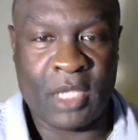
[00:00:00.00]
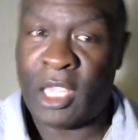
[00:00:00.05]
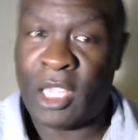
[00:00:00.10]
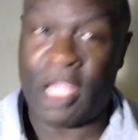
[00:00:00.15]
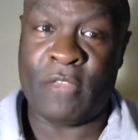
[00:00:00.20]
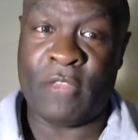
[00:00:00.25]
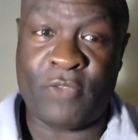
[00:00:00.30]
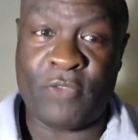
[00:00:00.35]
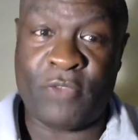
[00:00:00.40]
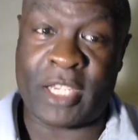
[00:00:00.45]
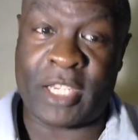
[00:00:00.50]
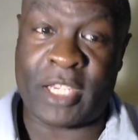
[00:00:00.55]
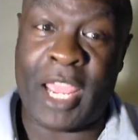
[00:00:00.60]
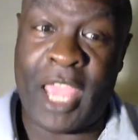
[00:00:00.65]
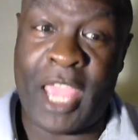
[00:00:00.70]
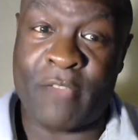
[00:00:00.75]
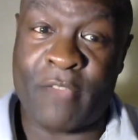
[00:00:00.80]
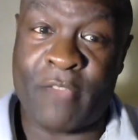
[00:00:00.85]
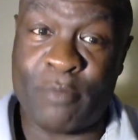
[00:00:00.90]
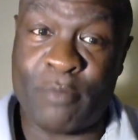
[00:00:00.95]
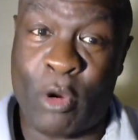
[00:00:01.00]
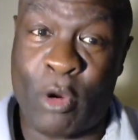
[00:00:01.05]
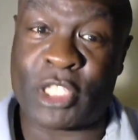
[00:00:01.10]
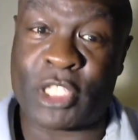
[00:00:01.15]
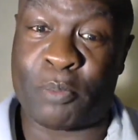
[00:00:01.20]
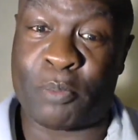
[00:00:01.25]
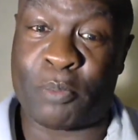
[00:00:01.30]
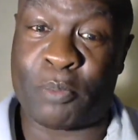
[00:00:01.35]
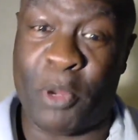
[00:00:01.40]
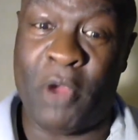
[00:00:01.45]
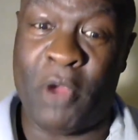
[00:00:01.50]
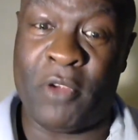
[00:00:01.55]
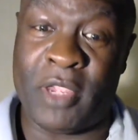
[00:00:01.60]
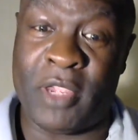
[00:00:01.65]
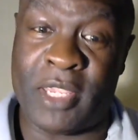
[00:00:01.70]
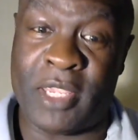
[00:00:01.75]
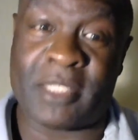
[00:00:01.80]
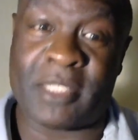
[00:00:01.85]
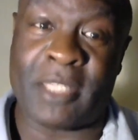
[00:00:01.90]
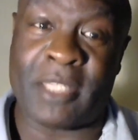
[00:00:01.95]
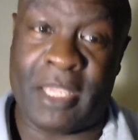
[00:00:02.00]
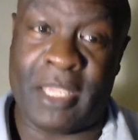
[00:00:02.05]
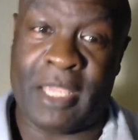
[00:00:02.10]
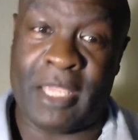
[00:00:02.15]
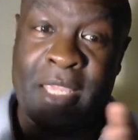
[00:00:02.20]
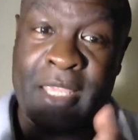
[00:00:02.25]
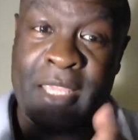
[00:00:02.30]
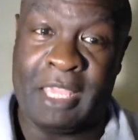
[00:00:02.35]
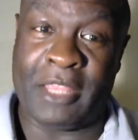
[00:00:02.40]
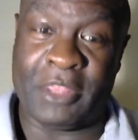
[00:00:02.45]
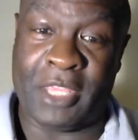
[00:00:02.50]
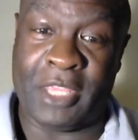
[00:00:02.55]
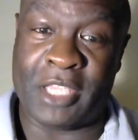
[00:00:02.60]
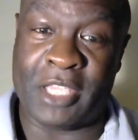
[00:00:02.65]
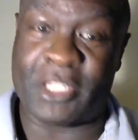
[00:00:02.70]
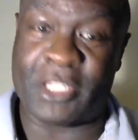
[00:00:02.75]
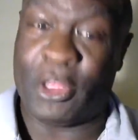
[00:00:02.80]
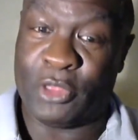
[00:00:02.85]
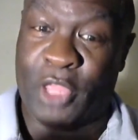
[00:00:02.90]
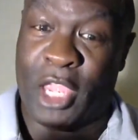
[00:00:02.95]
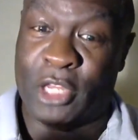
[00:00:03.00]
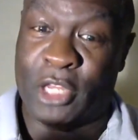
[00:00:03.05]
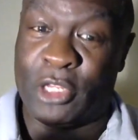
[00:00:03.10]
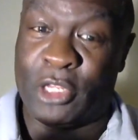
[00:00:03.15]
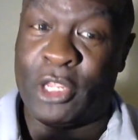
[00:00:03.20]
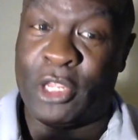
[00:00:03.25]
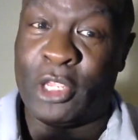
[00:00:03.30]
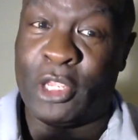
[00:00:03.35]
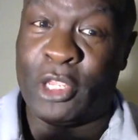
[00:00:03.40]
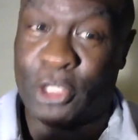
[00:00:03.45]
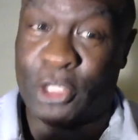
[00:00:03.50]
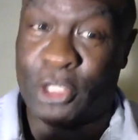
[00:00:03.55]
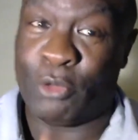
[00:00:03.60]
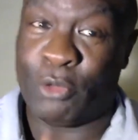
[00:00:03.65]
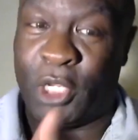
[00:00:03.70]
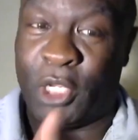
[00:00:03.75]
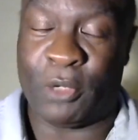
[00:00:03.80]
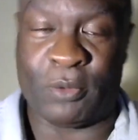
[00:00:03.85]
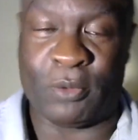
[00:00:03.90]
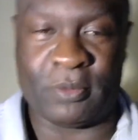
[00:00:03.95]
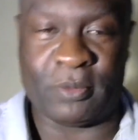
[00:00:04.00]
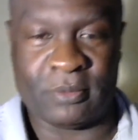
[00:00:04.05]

In fact, I have more experience in this than you do.